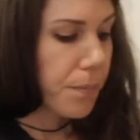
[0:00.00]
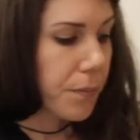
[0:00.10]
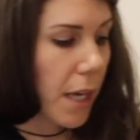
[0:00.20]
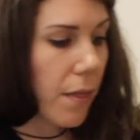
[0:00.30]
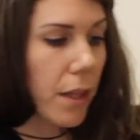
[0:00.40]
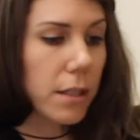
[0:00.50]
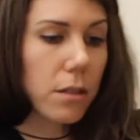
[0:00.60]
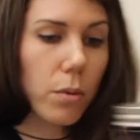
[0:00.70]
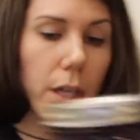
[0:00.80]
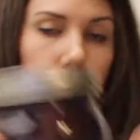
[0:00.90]
And this
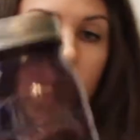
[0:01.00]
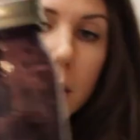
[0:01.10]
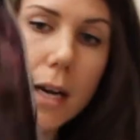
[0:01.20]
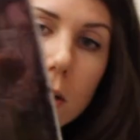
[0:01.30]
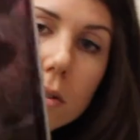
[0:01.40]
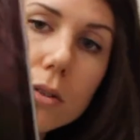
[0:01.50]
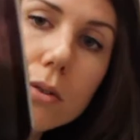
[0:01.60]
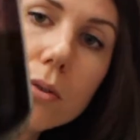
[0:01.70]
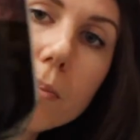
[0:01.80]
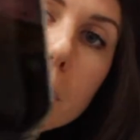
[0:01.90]
is what turned out
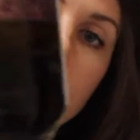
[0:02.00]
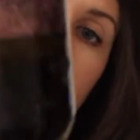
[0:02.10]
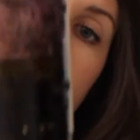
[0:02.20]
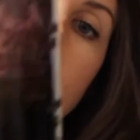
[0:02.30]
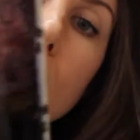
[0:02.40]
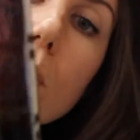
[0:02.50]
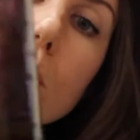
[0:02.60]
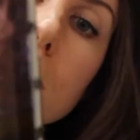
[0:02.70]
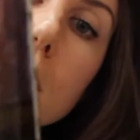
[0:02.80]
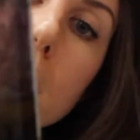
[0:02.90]
to be with the
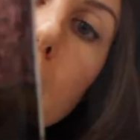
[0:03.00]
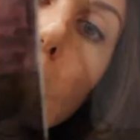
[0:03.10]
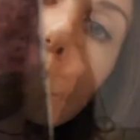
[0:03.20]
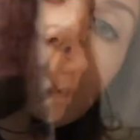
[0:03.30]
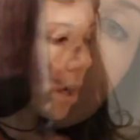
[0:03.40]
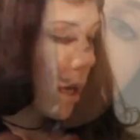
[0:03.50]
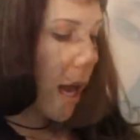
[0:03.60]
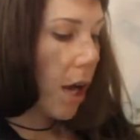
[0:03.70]
rose and the chamomile.